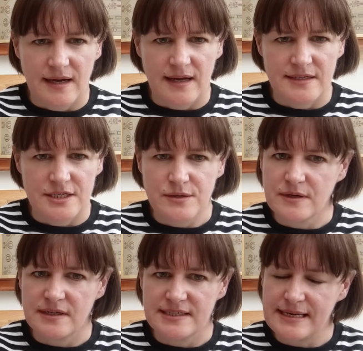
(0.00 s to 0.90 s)
And you
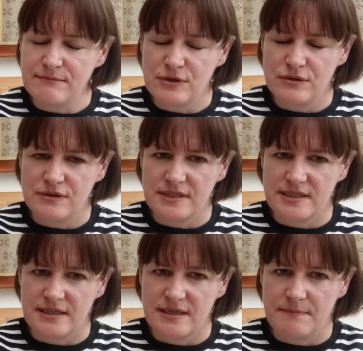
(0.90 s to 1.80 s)
can download
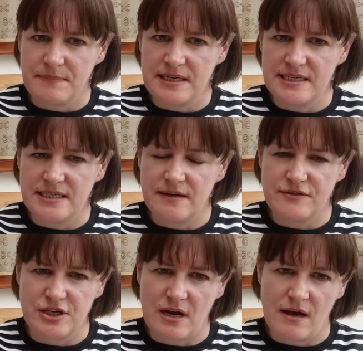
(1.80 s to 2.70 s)
the PDF
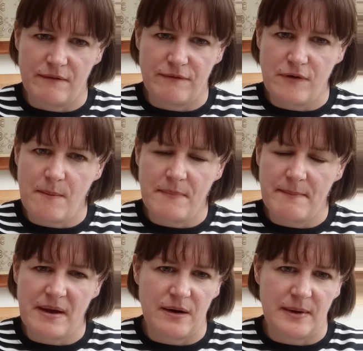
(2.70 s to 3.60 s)
chart from
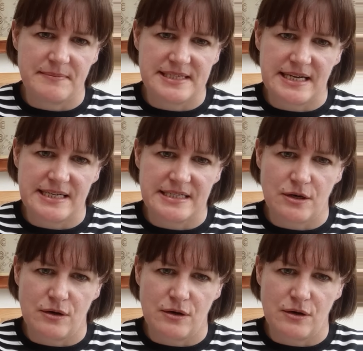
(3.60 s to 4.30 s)
my website